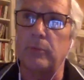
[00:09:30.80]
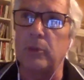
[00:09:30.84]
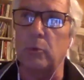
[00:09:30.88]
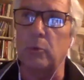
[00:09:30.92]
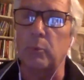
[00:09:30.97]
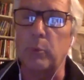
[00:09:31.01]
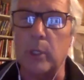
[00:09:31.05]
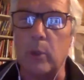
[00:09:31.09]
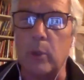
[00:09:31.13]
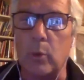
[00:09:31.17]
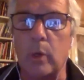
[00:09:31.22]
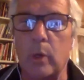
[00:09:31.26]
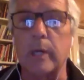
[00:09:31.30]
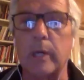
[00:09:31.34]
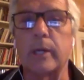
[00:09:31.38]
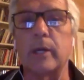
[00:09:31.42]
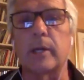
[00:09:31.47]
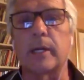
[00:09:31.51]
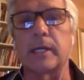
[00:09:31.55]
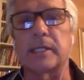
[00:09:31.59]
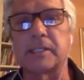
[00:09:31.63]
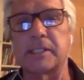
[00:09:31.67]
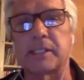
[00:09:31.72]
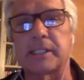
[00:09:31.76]

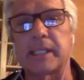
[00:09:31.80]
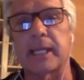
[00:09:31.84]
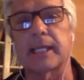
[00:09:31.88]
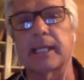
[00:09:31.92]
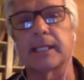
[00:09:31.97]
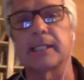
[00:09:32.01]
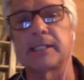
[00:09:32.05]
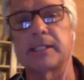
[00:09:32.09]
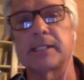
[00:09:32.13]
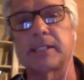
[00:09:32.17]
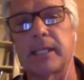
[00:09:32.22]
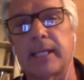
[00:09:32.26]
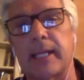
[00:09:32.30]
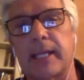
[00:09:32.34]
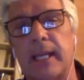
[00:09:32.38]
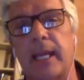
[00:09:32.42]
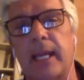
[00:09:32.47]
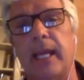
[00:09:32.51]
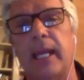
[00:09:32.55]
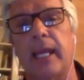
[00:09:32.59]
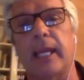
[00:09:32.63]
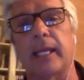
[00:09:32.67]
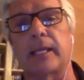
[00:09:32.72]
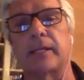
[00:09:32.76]
require a second set of
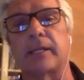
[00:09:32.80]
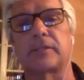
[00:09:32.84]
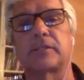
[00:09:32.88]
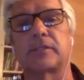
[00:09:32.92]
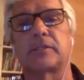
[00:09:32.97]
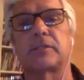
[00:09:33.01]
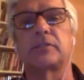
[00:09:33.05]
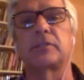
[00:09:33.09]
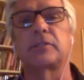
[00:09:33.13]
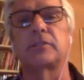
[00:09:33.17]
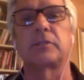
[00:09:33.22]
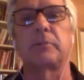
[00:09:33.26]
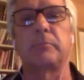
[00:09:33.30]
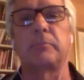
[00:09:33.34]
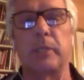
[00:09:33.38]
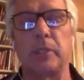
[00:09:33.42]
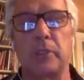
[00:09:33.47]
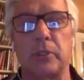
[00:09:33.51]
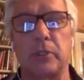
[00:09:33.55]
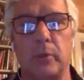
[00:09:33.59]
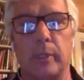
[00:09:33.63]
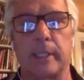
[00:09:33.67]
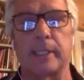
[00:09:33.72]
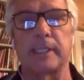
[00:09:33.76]
hands to be
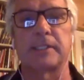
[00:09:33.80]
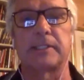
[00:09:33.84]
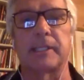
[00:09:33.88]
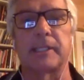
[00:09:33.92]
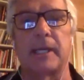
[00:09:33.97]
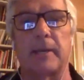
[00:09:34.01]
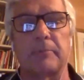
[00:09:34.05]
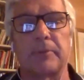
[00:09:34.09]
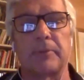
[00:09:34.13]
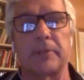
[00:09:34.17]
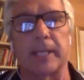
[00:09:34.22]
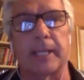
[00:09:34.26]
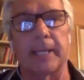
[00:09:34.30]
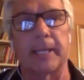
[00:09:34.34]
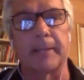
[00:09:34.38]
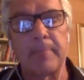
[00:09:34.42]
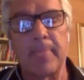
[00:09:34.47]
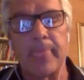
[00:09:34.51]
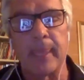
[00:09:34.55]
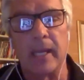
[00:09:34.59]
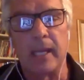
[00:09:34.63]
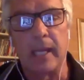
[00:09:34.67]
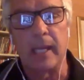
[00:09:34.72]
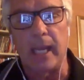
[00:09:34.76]
doing something.
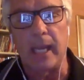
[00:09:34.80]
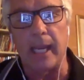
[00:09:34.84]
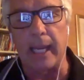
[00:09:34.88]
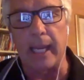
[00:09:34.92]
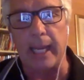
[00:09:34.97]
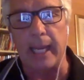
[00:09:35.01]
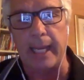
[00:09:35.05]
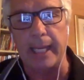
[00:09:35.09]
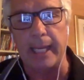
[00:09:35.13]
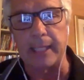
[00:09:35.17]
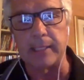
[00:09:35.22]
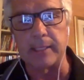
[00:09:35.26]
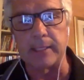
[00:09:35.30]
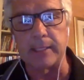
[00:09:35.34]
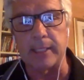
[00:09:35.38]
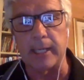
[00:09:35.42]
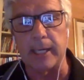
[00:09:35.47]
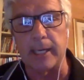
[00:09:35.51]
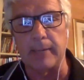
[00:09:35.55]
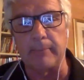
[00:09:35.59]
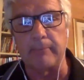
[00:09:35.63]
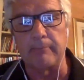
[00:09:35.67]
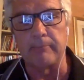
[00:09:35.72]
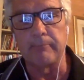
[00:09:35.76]
And
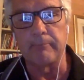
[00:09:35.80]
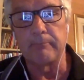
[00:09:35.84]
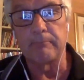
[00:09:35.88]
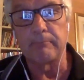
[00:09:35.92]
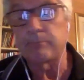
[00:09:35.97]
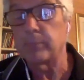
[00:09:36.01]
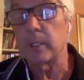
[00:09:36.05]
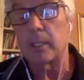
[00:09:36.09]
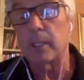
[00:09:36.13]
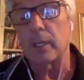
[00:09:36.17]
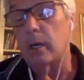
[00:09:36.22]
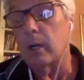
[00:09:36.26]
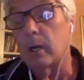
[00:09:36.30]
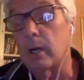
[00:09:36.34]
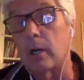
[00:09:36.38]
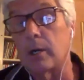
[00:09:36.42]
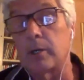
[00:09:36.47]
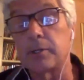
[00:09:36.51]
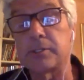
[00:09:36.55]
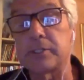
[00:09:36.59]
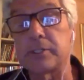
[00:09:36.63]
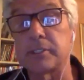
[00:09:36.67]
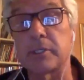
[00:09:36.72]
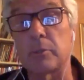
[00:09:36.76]

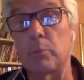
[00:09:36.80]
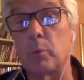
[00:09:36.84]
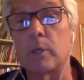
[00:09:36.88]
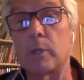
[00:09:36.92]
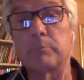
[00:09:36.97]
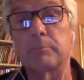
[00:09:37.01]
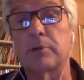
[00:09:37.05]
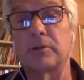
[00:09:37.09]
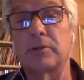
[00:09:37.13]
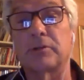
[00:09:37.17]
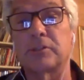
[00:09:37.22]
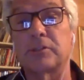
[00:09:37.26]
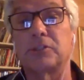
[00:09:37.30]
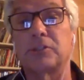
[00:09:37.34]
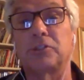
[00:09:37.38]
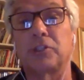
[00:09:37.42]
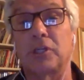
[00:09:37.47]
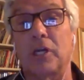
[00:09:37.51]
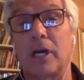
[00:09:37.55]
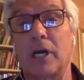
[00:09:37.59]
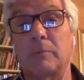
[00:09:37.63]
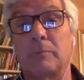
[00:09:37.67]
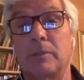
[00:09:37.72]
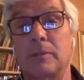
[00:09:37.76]
ours is a one-person
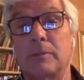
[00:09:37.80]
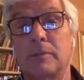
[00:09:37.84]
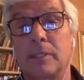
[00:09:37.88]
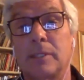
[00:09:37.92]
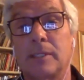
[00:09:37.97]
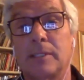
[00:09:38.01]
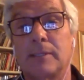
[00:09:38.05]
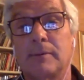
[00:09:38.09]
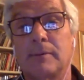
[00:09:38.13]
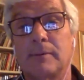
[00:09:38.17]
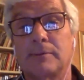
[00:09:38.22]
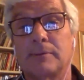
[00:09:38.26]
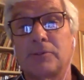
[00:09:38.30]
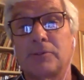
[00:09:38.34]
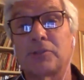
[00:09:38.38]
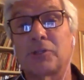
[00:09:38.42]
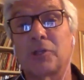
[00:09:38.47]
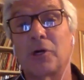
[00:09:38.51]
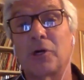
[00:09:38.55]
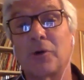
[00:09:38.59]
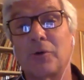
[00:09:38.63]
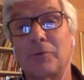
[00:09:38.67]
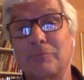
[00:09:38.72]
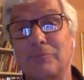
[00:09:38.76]
job.
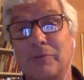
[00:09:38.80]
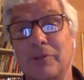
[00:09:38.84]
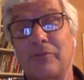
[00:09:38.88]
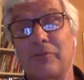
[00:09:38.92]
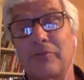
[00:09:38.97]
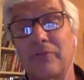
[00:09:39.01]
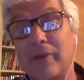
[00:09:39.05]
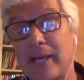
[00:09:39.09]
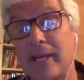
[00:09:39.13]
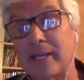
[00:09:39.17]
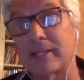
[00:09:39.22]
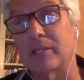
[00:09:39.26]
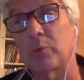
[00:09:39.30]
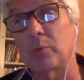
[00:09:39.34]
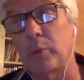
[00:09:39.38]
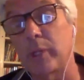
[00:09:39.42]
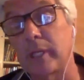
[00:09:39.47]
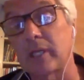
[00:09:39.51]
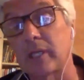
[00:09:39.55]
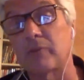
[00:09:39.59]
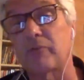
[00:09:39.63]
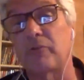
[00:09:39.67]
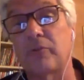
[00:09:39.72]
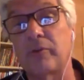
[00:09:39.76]
So the fact that we
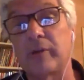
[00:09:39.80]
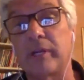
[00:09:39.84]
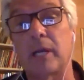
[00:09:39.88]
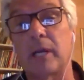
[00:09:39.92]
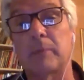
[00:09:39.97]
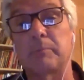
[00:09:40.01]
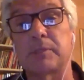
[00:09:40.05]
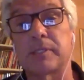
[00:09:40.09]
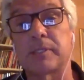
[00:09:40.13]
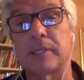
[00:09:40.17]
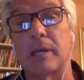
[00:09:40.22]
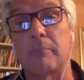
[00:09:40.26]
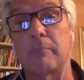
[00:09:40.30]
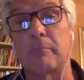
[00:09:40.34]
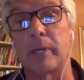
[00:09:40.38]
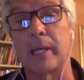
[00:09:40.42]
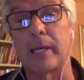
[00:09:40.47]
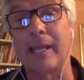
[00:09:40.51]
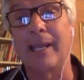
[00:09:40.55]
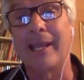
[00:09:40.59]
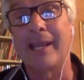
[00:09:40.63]
can free up somebody,